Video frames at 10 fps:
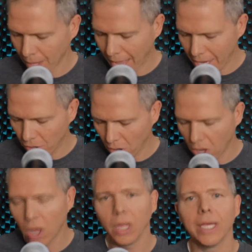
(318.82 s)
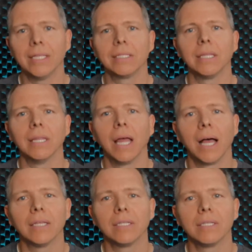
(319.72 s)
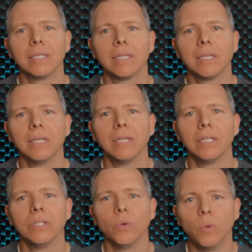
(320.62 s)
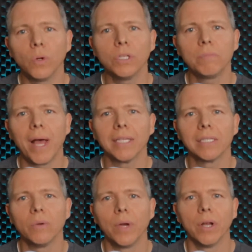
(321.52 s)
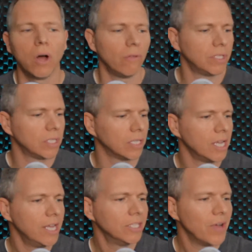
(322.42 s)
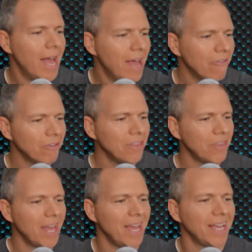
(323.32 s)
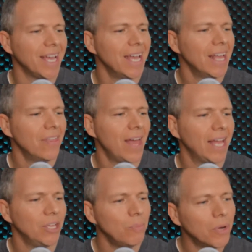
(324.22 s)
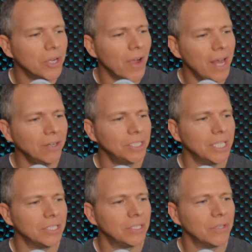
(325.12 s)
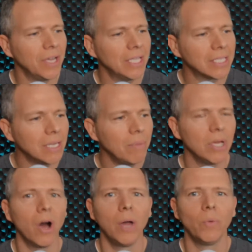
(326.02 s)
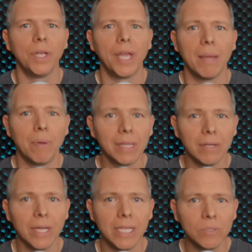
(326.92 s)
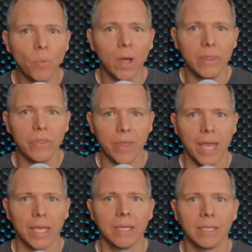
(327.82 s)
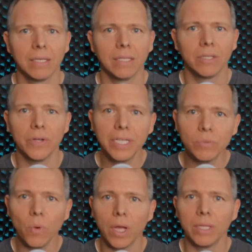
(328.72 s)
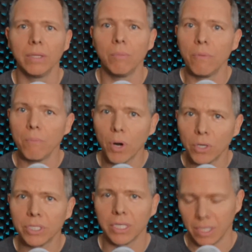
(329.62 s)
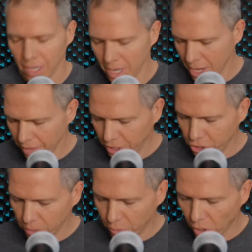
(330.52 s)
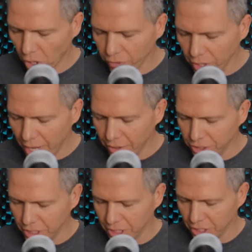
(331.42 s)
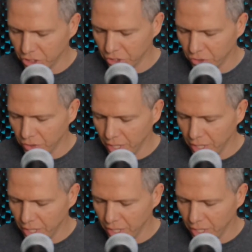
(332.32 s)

and all its lusts. The world is passing away and all of its lusts. So everything that you put your energy into, it's going to be gone one day. But there is one thing, there is one person that you can put all of your energies into,